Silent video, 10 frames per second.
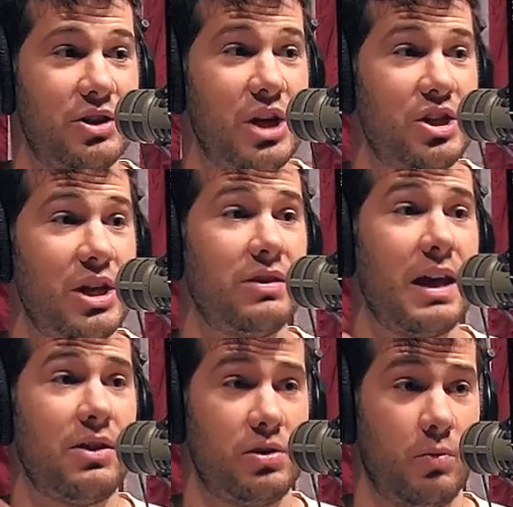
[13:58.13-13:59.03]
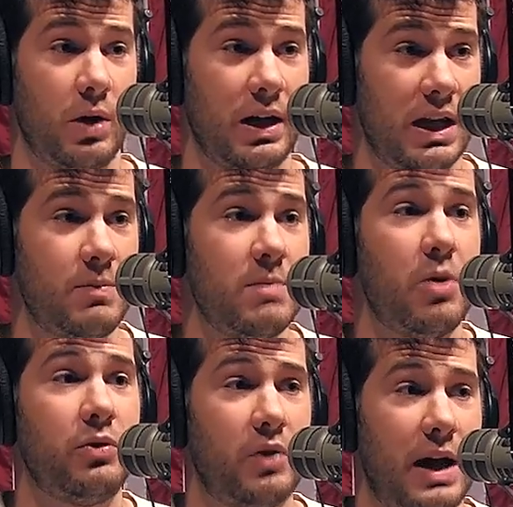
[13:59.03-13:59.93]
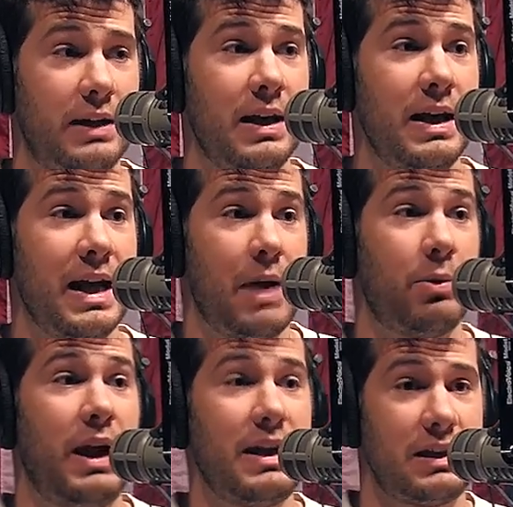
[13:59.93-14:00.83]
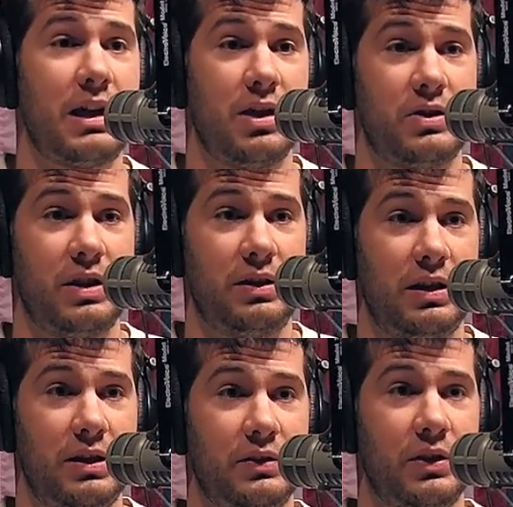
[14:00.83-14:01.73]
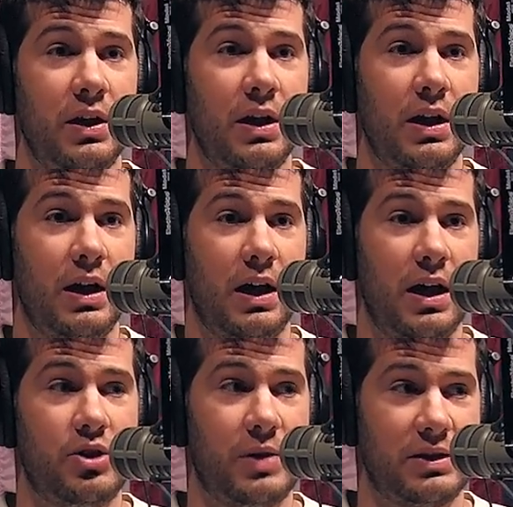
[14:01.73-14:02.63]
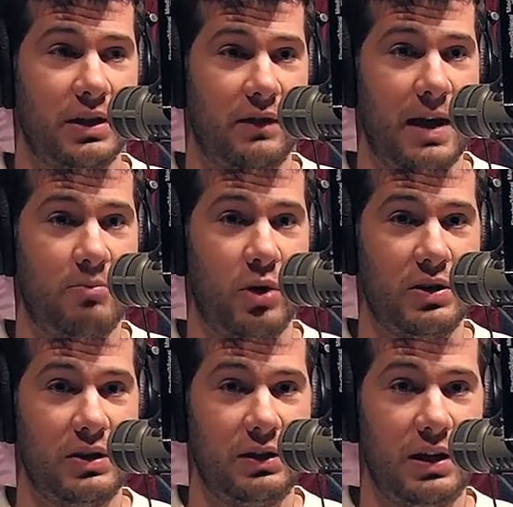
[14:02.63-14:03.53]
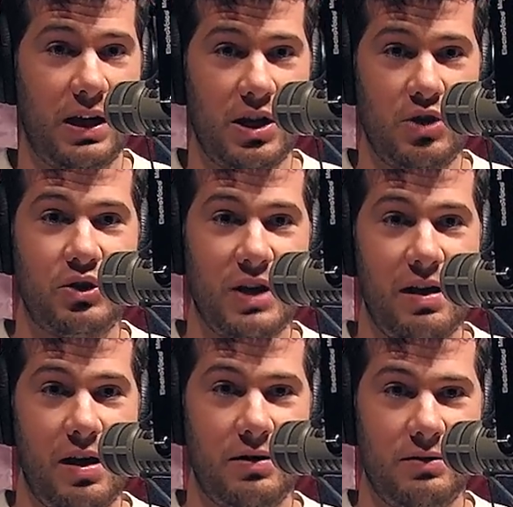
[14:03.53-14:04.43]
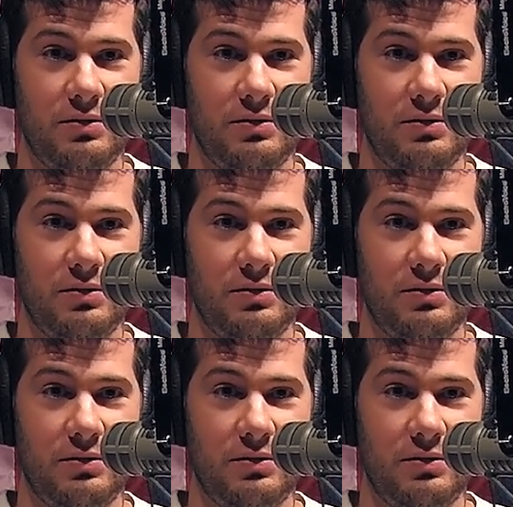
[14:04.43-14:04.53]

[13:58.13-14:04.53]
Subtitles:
JJ, thank you. We're going to keep you both on, and I would like to hear Cynthia's addressing of that point. Cynthia, can you stay on?